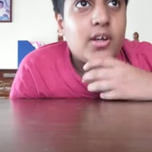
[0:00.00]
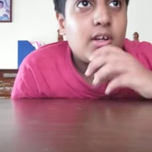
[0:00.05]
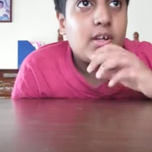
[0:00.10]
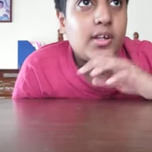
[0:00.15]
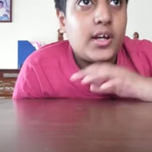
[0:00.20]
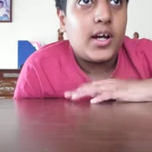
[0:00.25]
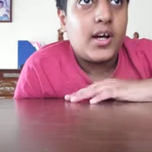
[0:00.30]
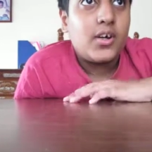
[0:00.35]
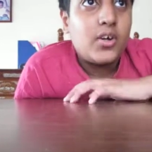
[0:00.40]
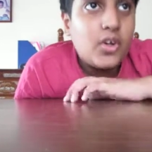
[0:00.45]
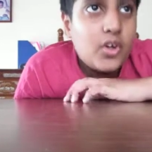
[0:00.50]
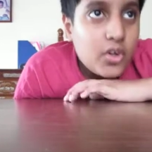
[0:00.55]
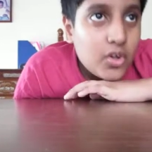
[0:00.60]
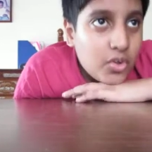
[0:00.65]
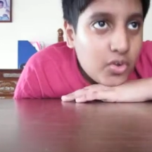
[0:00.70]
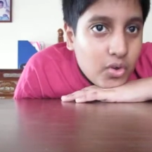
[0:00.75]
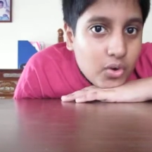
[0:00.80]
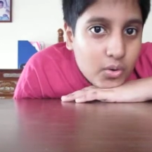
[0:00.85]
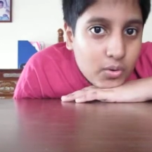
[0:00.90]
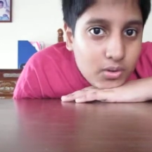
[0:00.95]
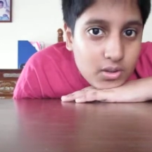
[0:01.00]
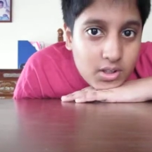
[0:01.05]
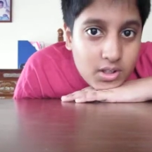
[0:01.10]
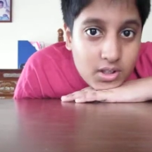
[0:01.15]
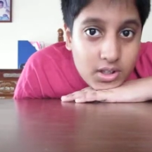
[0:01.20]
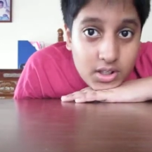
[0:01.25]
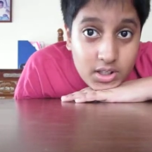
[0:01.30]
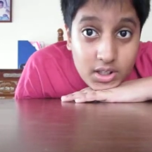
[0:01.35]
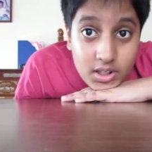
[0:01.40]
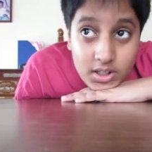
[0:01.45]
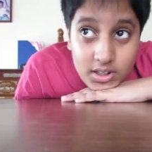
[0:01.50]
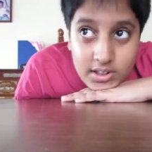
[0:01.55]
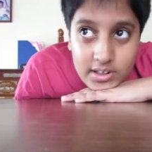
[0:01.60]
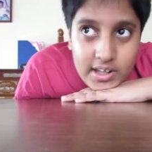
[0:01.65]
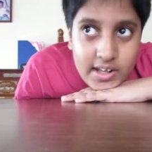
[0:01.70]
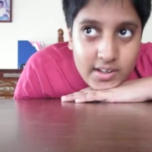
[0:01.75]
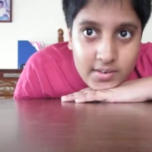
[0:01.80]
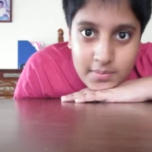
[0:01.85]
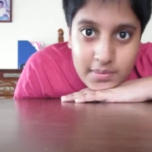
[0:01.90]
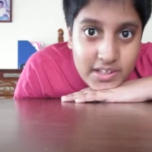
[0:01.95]
Yeah. So
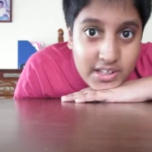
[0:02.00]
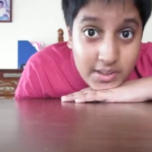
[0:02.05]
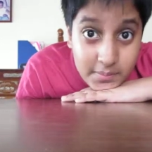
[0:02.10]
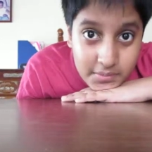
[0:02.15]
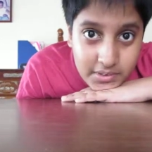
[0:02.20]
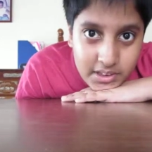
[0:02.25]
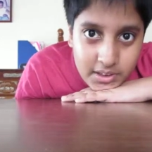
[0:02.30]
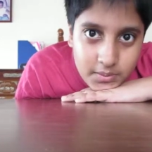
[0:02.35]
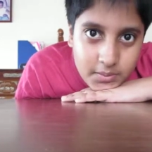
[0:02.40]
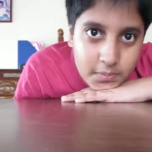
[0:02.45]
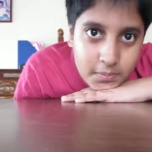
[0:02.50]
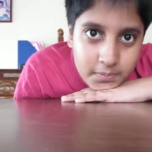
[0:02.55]
that's my update.